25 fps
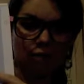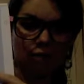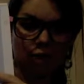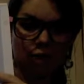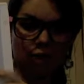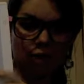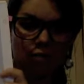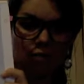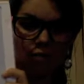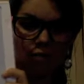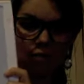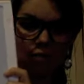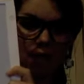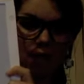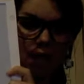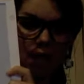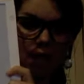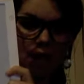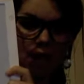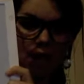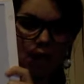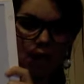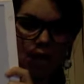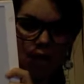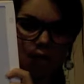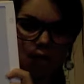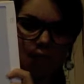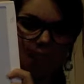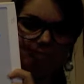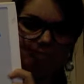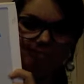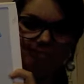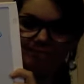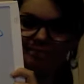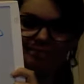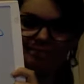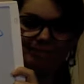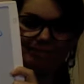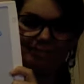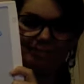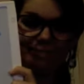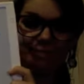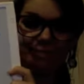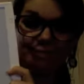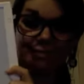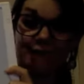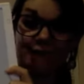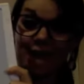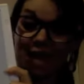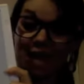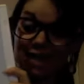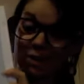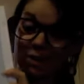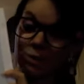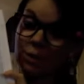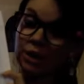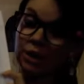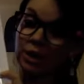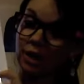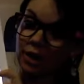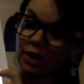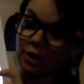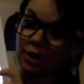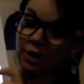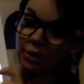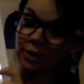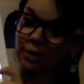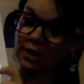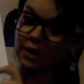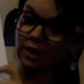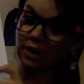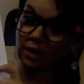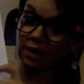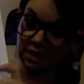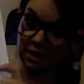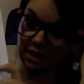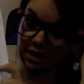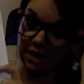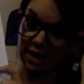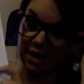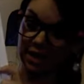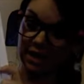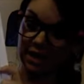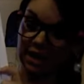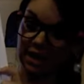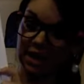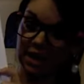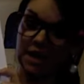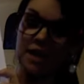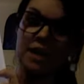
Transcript: right there, that's what a cardioid looks like.